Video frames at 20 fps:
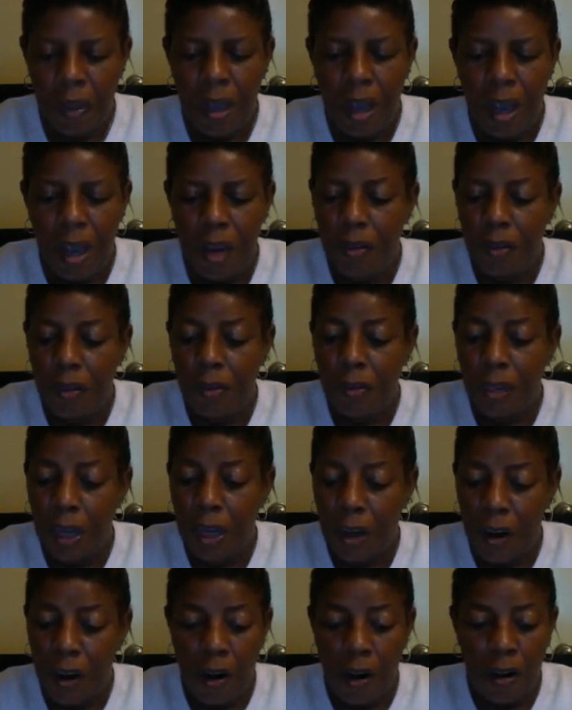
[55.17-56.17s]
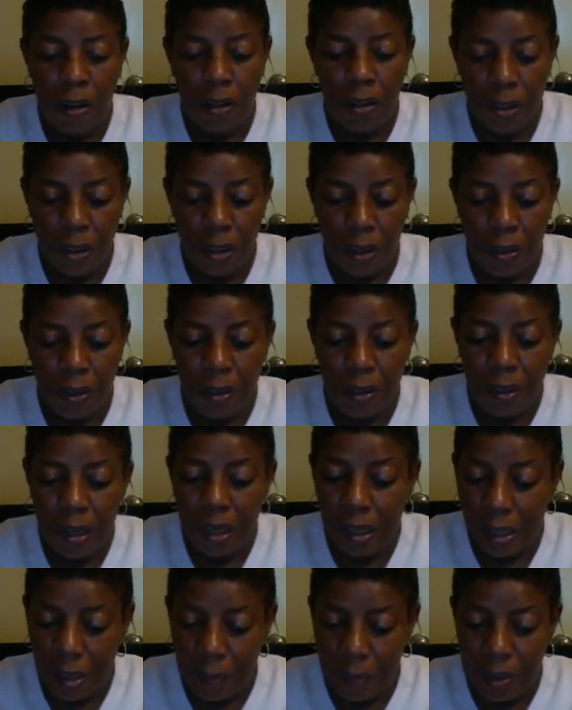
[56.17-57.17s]
Although there are certain
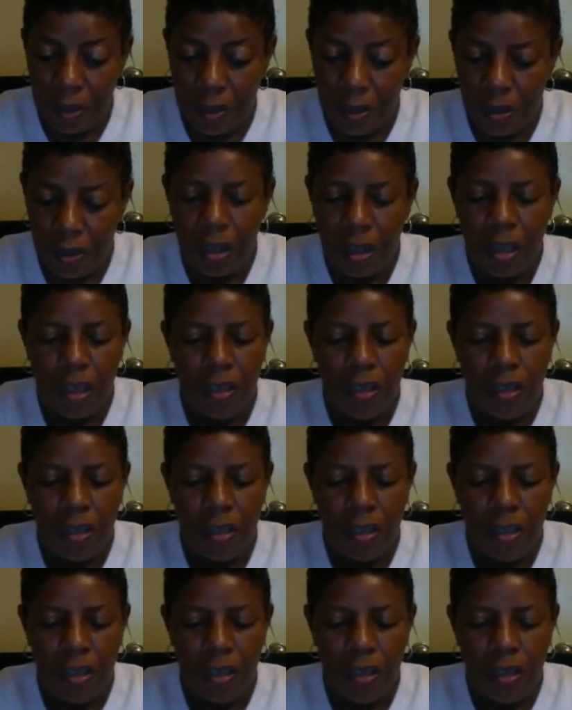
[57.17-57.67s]
limits,